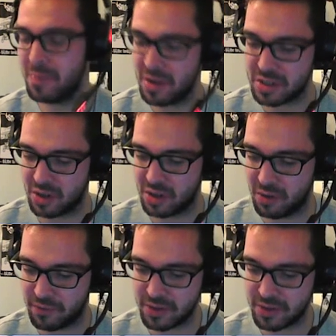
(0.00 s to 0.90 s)
So
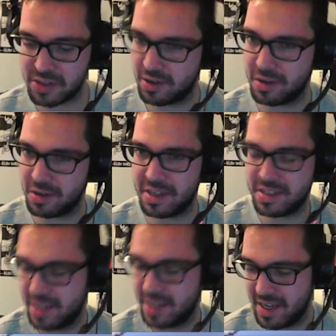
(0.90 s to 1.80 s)
first on our
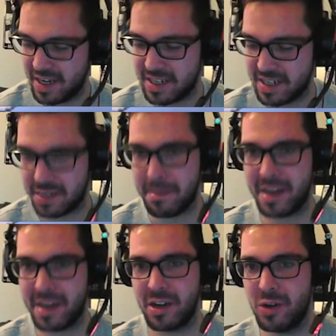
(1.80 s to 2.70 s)
list is
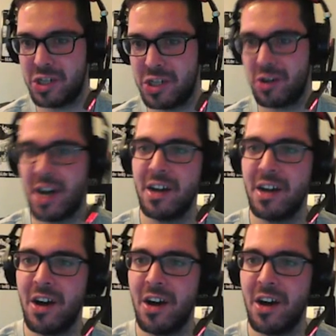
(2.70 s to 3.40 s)
Mecha Gojira,